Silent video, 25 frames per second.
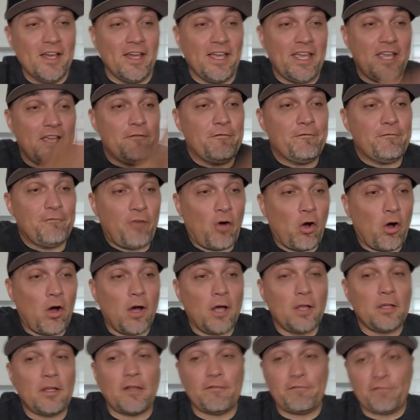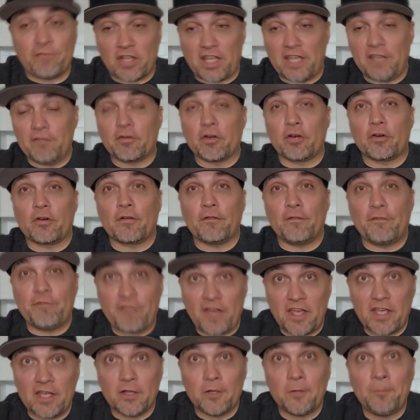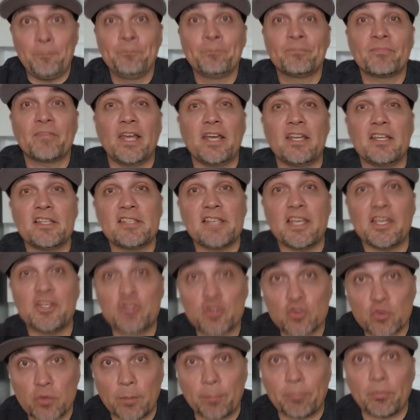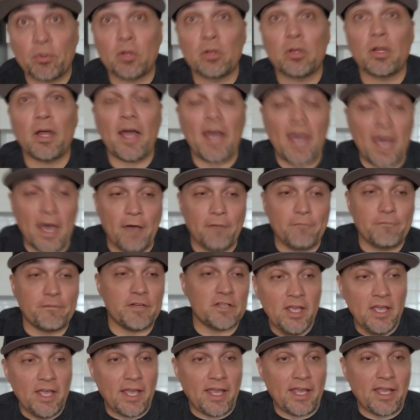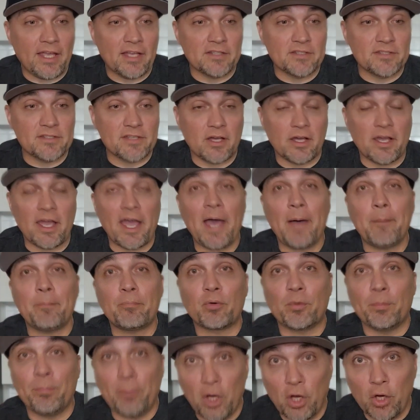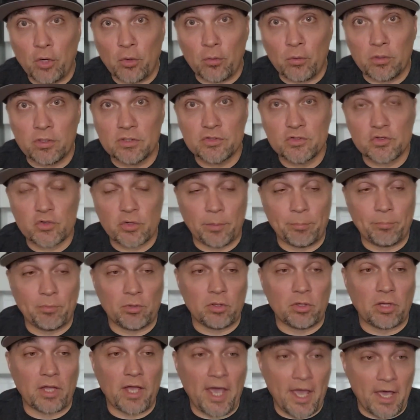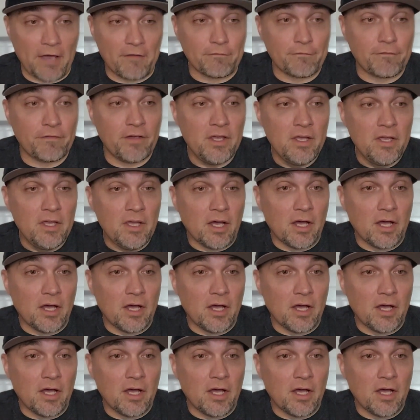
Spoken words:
A fall flavor fail. That is a triple F. And apropos, triple F.